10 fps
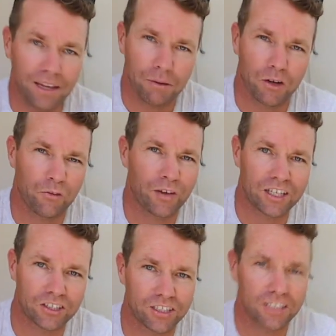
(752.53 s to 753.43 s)
about
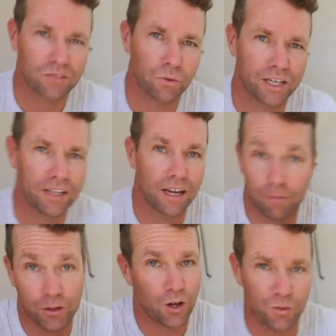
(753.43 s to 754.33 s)
adventure is we never
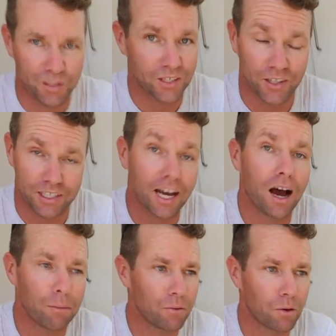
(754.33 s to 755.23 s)
know what's going to
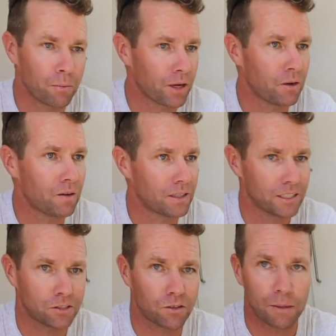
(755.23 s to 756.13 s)
happen when we go on these
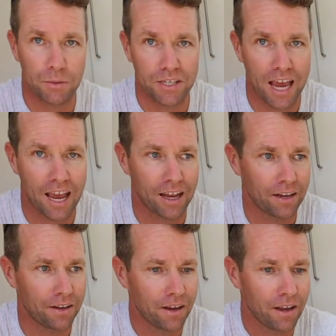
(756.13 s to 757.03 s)
trips, and
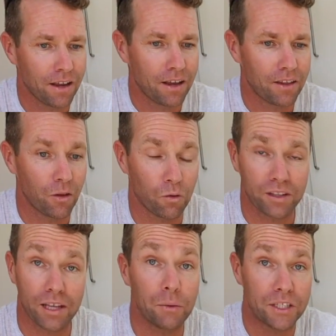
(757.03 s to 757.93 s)
the only
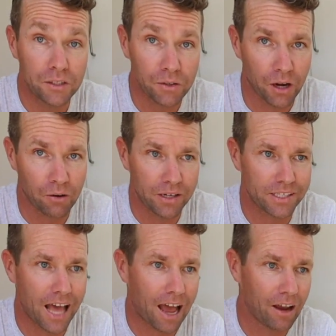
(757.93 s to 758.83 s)
thing we do know is
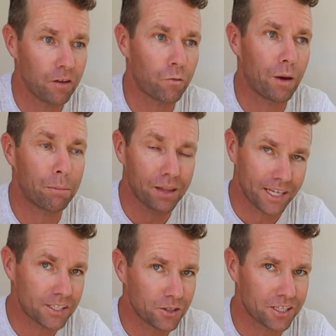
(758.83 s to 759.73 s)
that if we
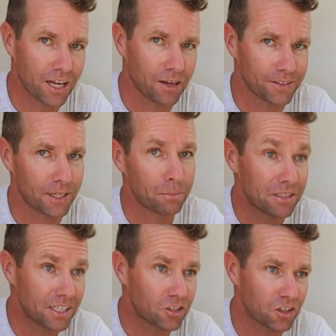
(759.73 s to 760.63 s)
place ourselves in a
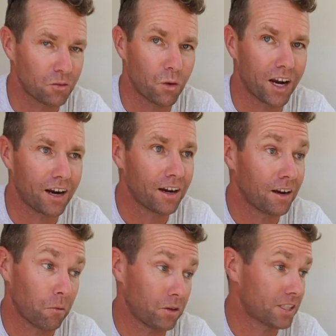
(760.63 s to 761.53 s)
position where
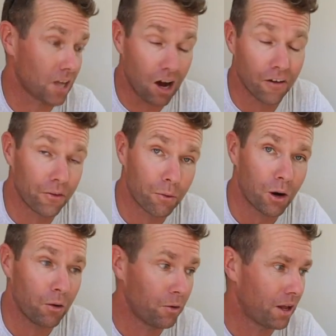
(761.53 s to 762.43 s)
we're just on the
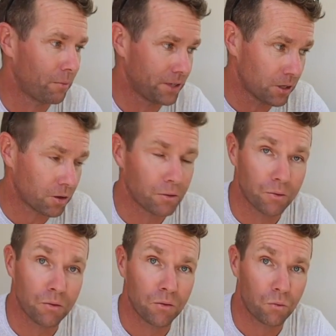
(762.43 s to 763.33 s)
road and we don't know
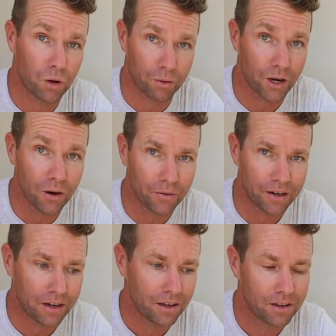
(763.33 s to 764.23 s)
where we're going,
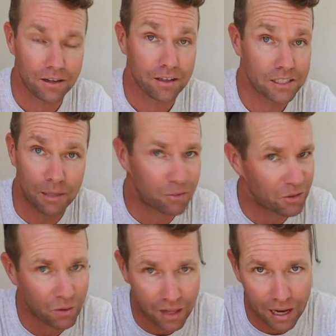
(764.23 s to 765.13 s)
something
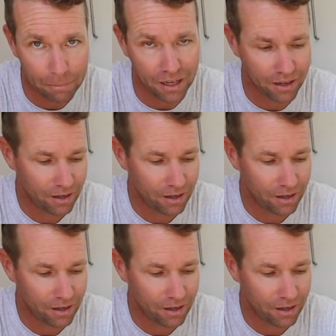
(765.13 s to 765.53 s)
will happen.